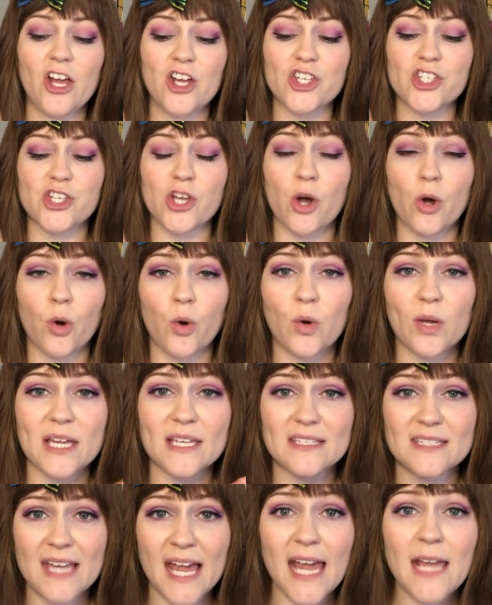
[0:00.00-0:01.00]
So
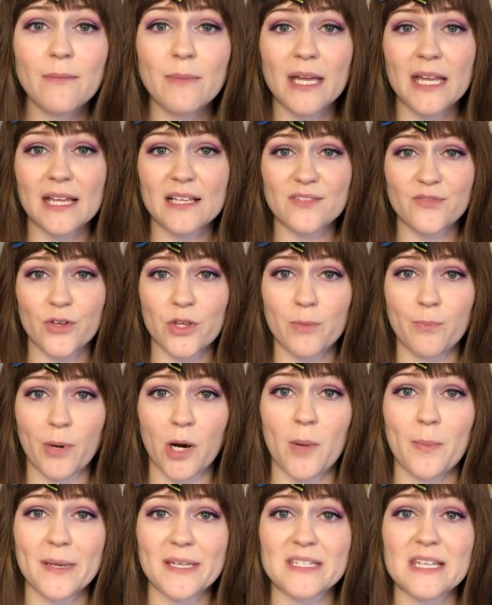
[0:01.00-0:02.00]
containment is for the
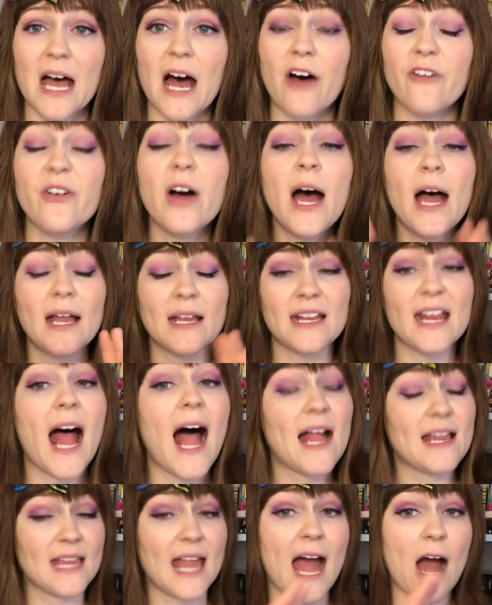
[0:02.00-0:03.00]
purpose of
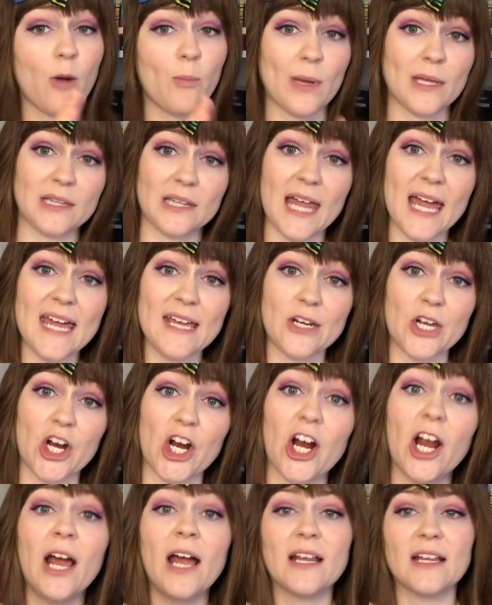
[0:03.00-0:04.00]
not now but
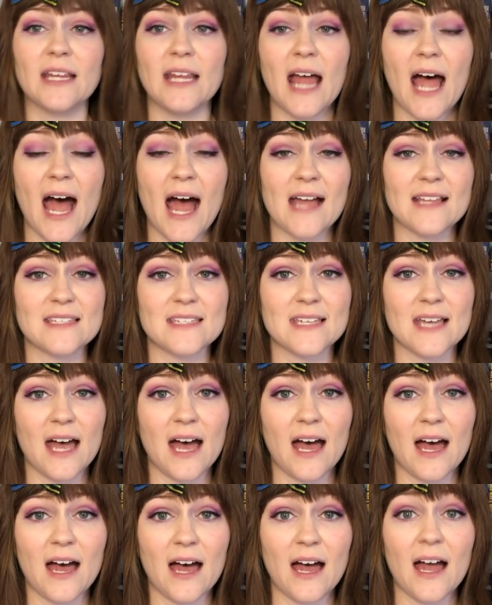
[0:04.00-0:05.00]
later, not
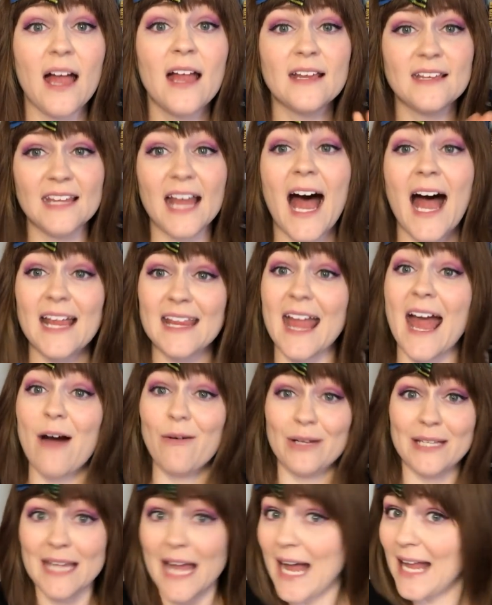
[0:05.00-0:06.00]

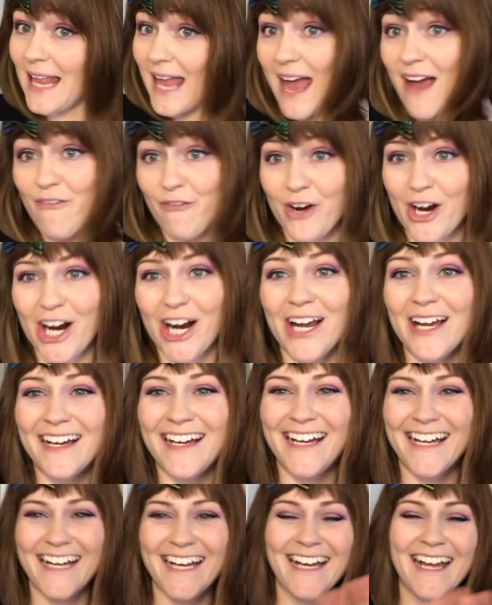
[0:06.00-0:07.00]
now and not ever.
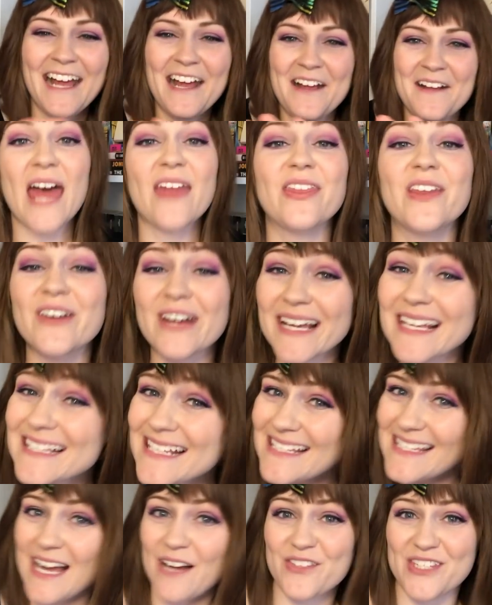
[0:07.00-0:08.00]
There is
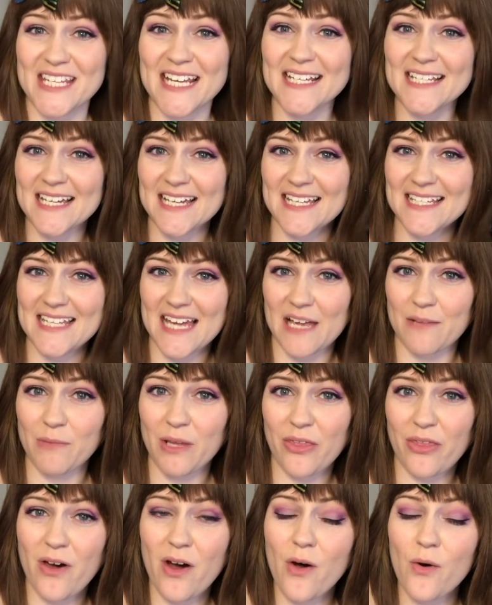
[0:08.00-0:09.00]
a downside to
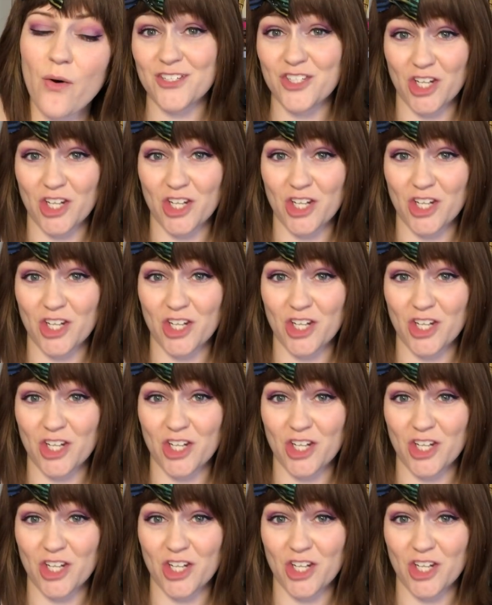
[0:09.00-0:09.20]
containment though.